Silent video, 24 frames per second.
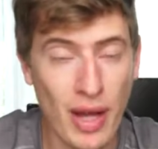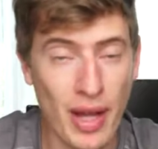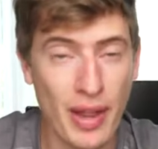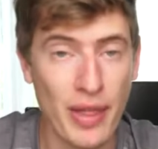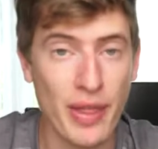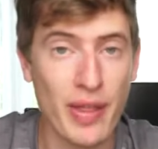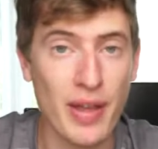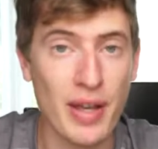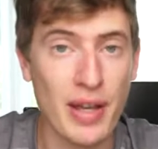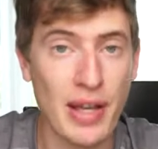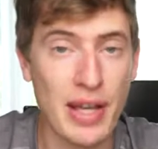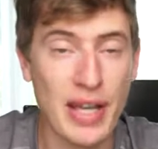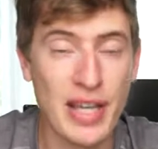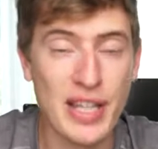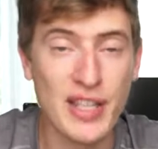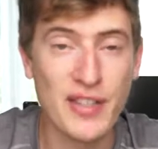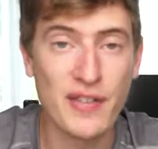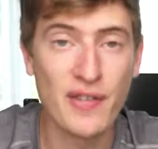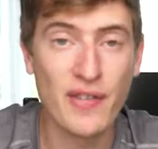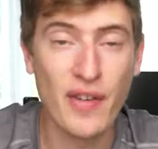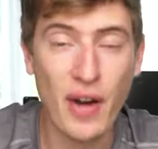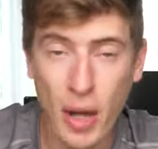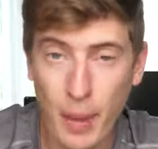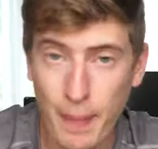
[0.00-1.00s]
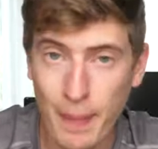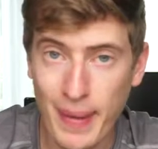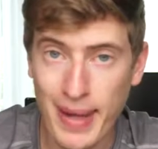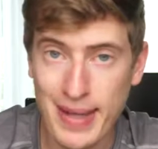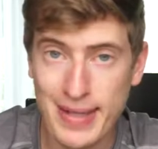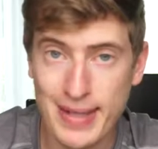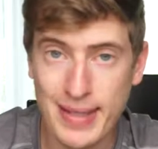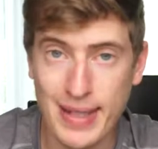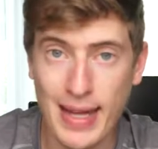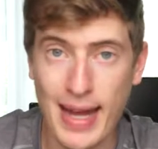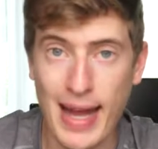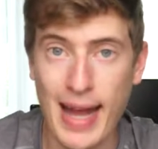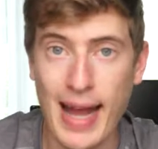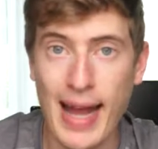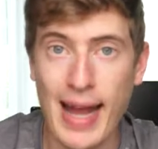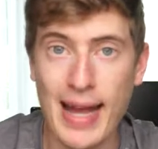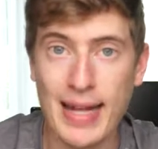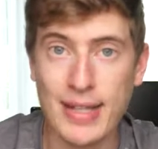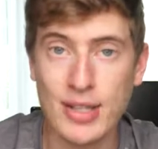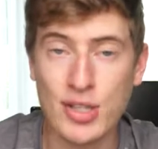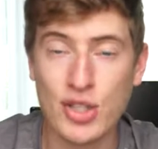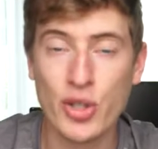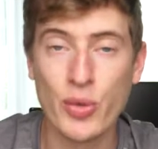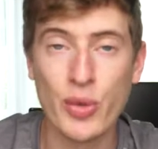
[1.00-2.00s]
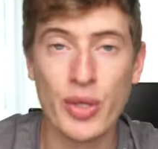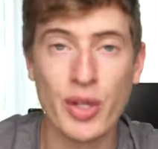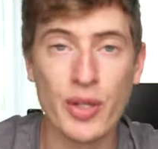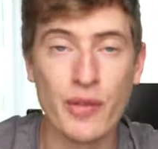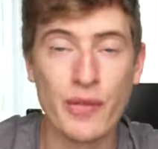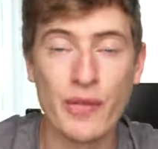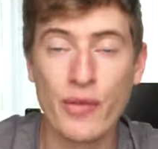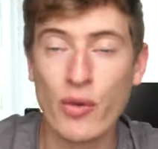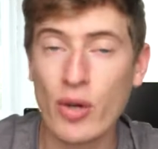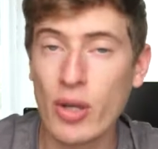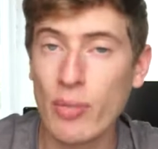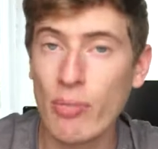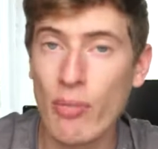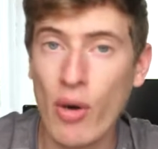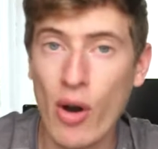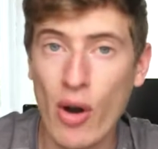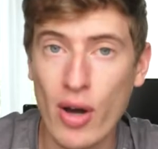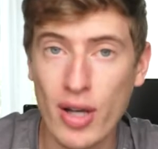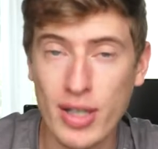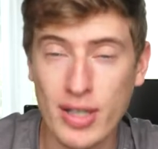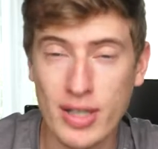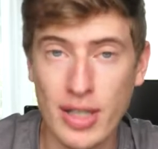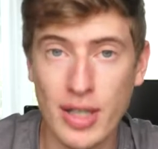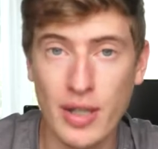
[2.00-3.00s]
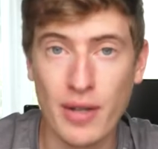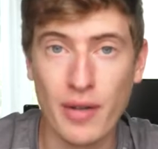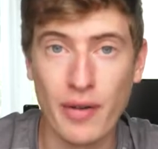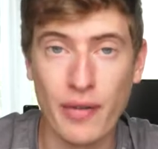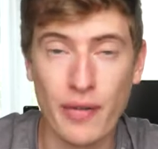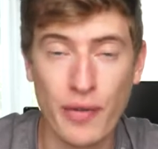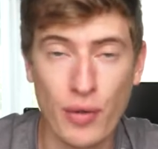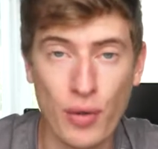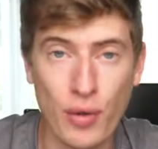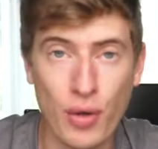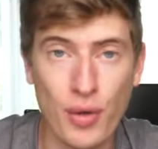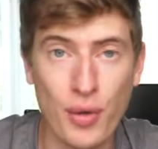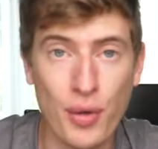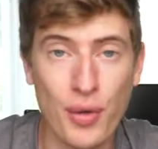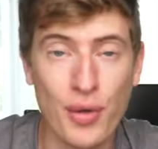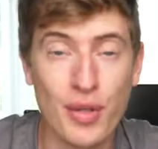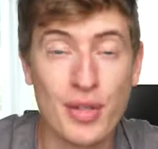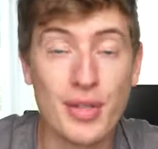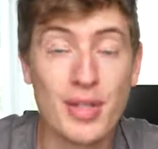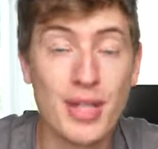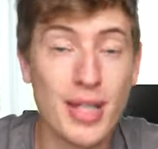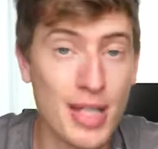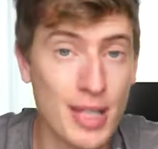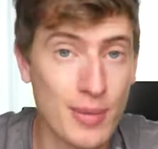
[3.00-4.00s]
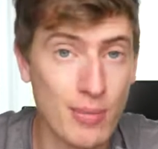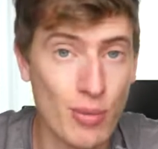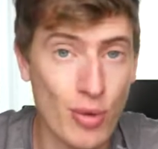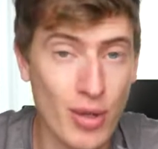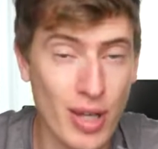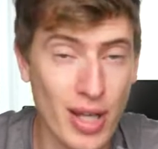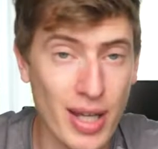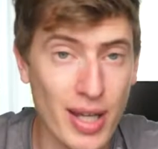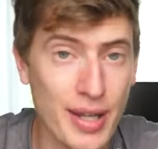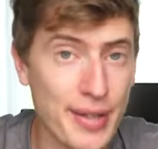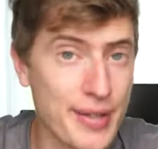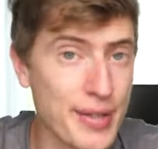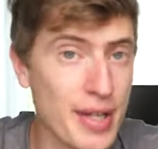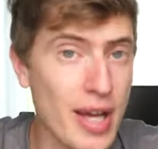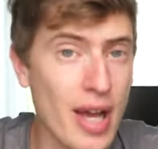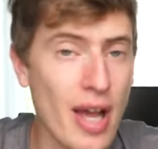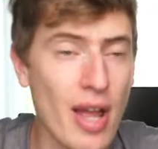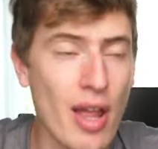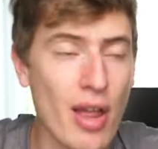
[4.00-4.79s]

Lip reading: I think, is far better at doing the free marketing for you than Teespring is.